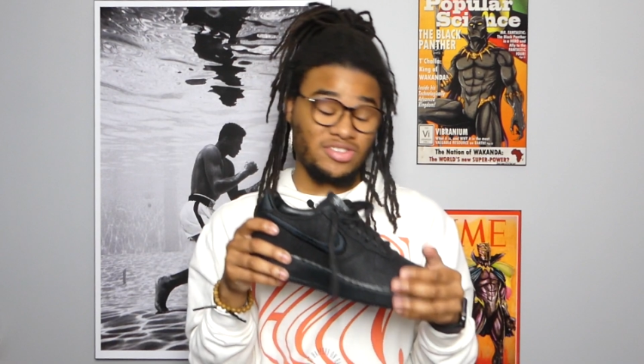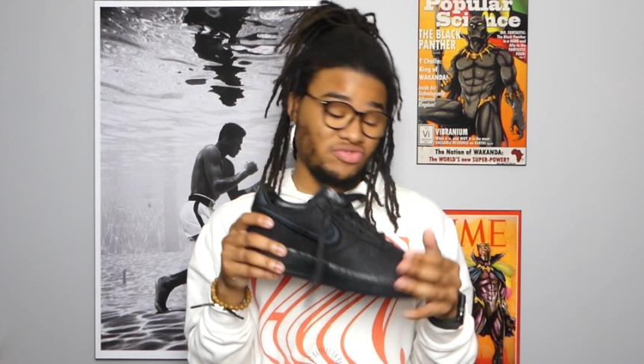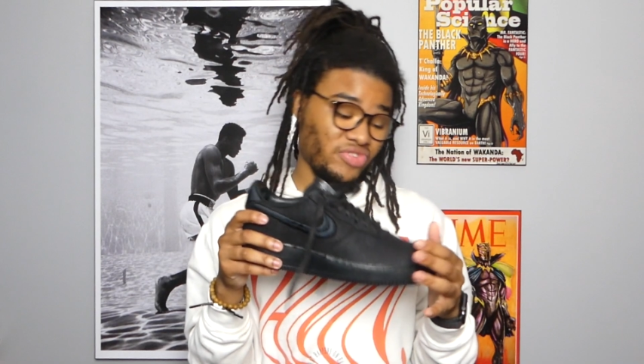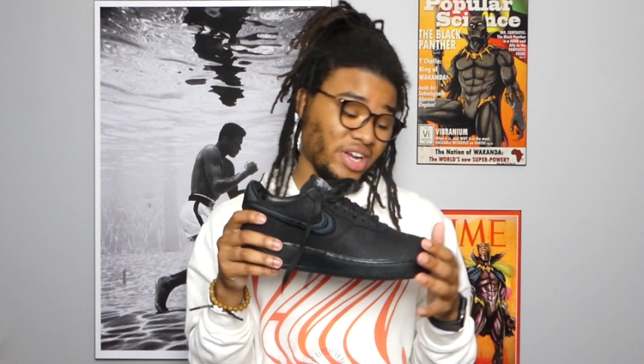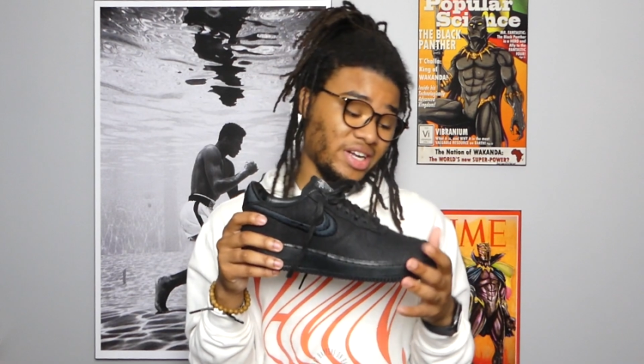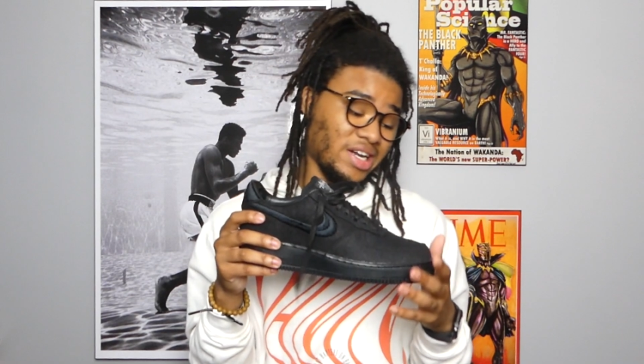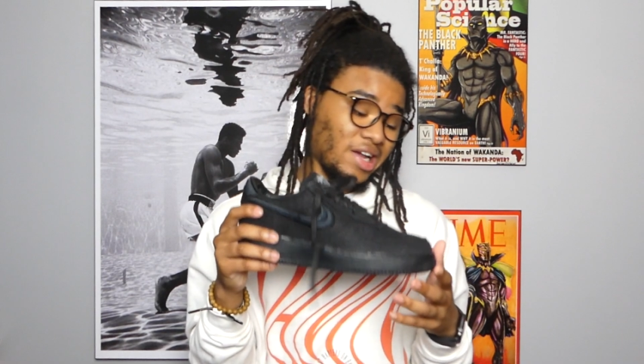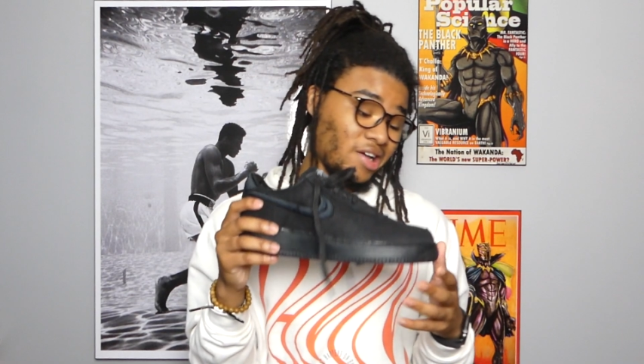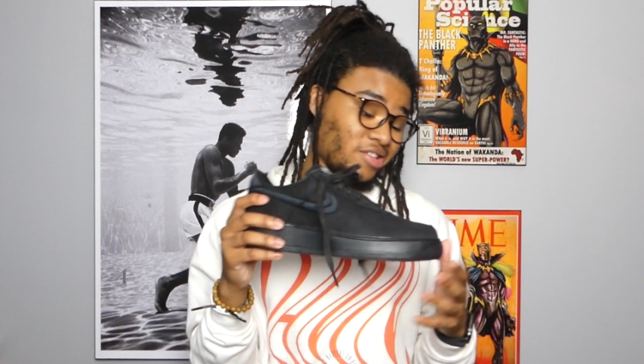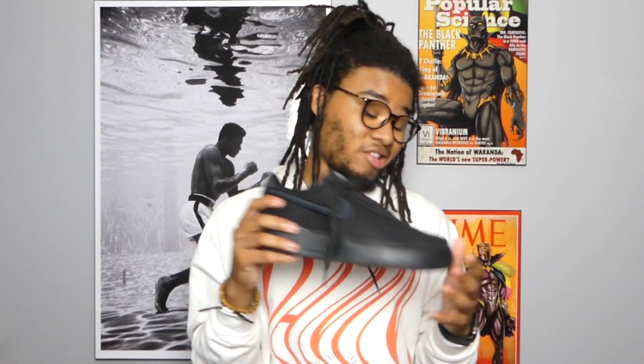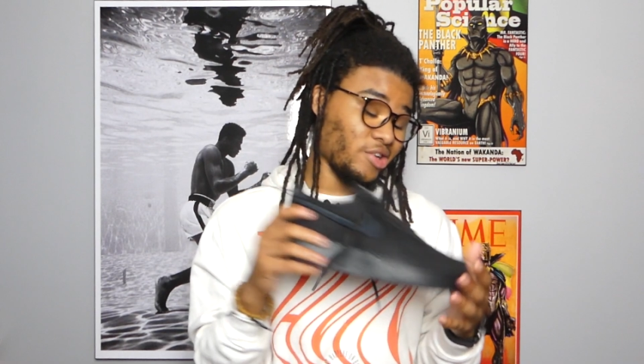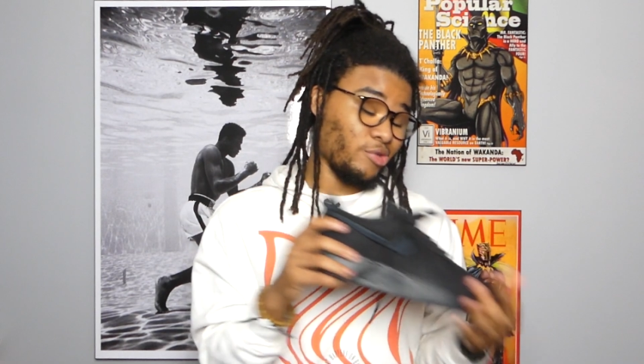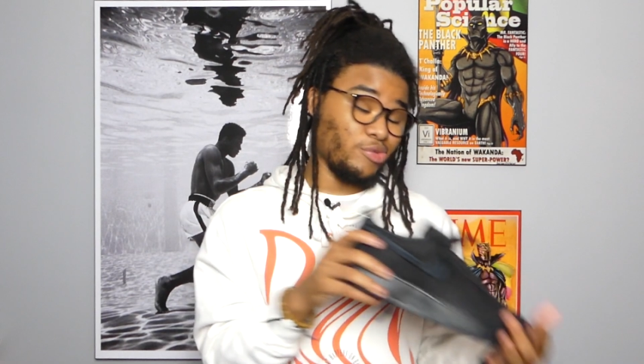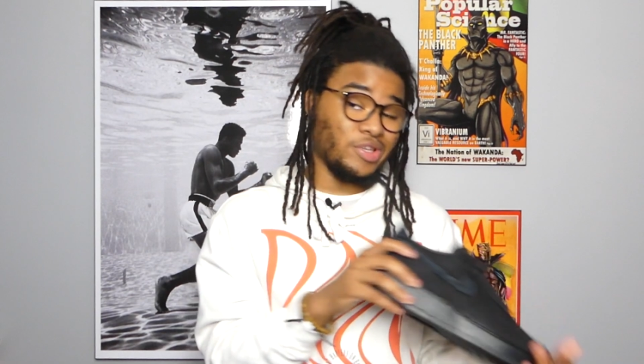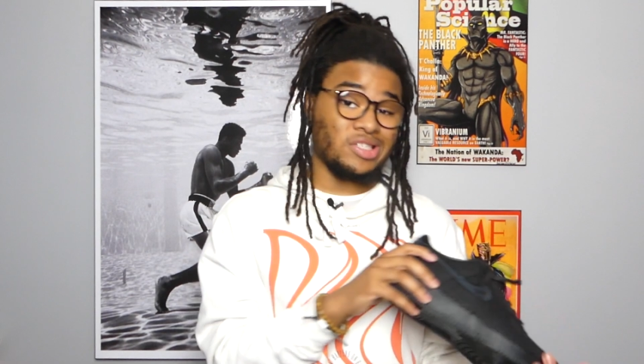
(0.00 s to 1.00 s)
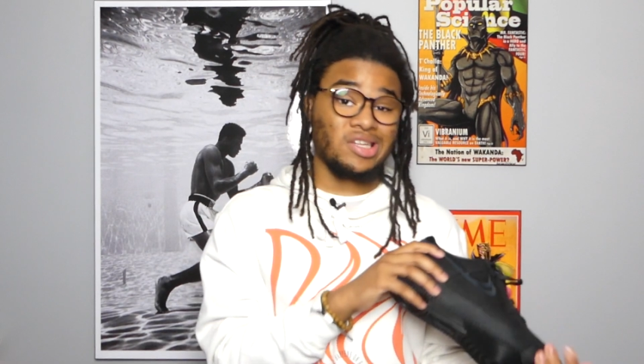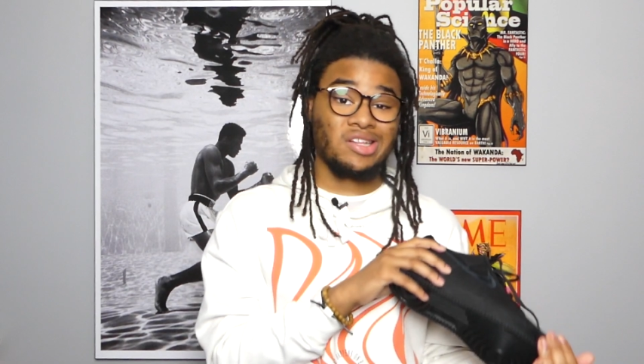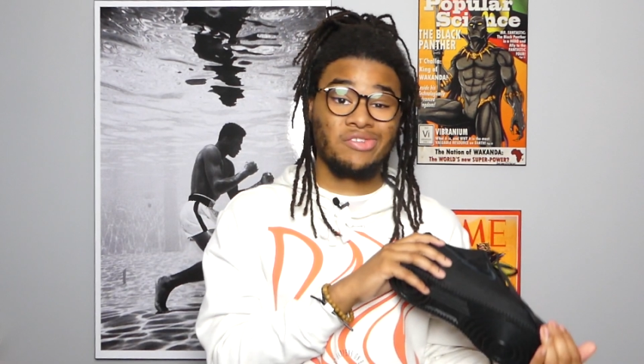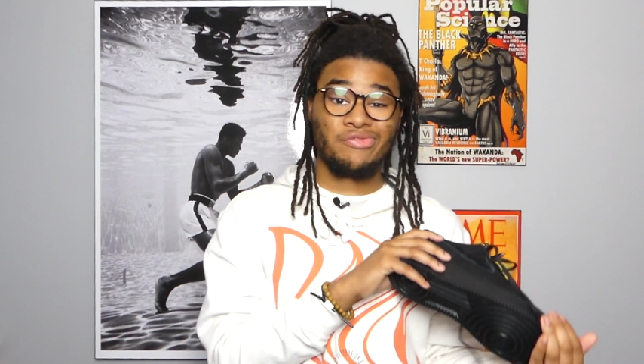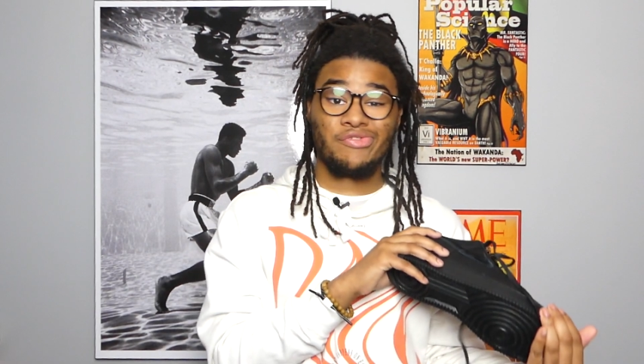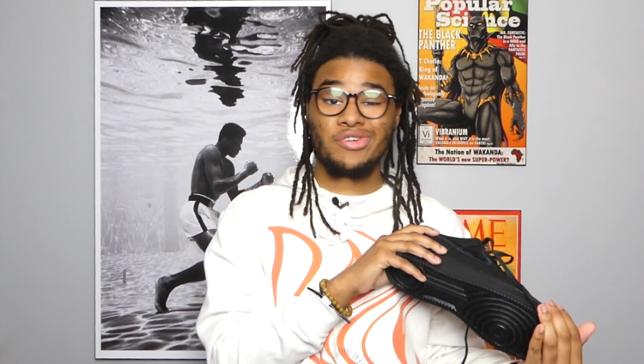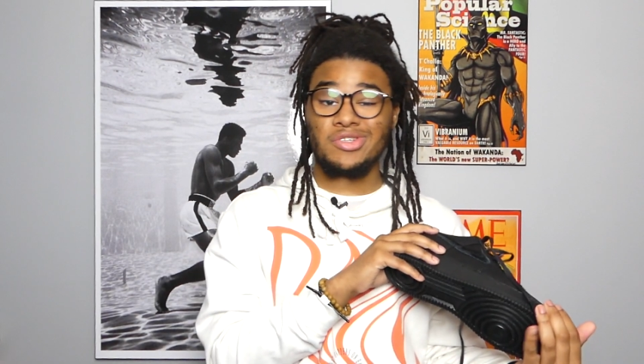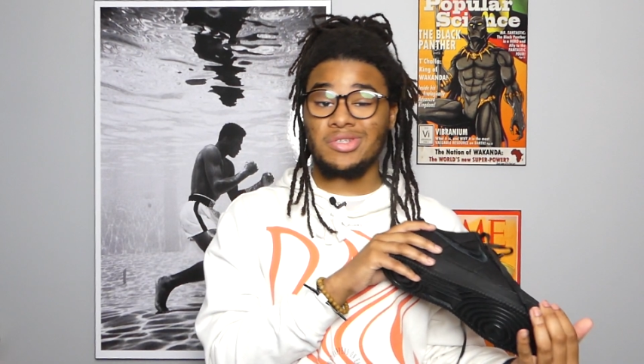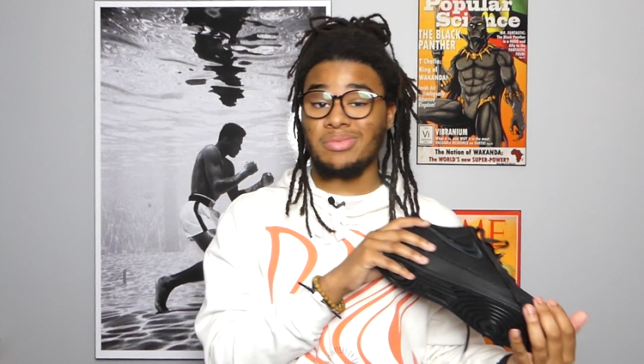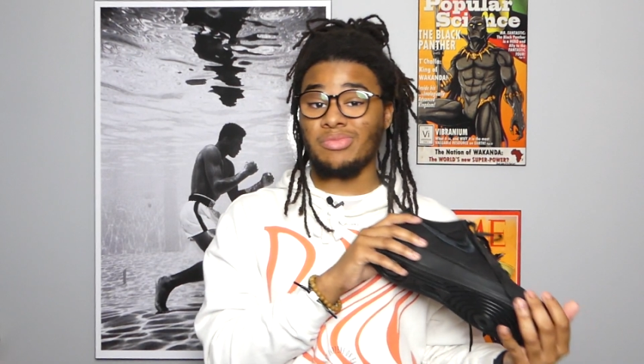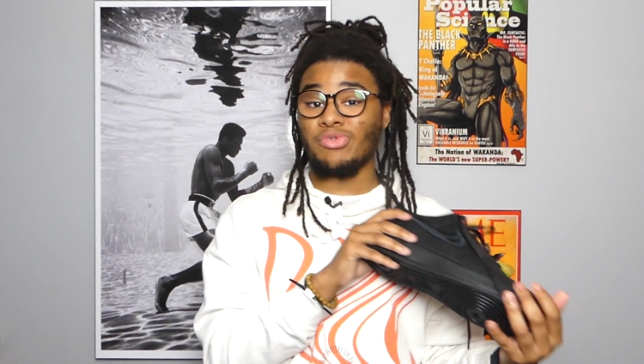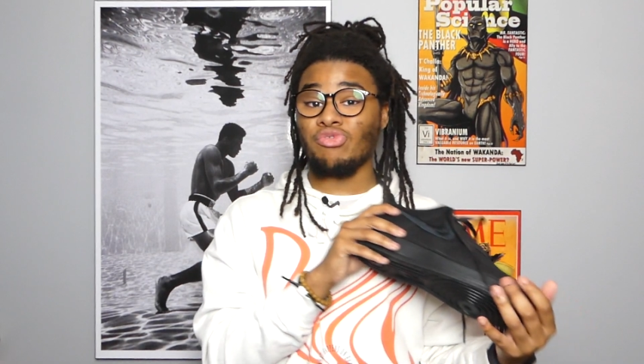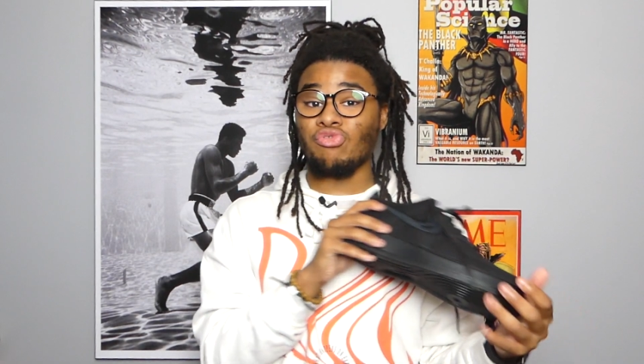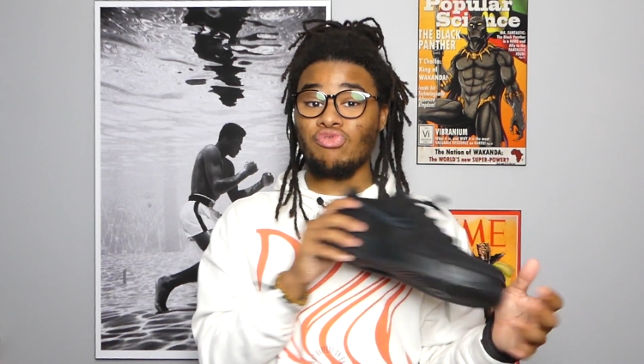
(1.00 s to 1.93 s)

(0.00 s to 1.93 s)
because right now they're reselling for some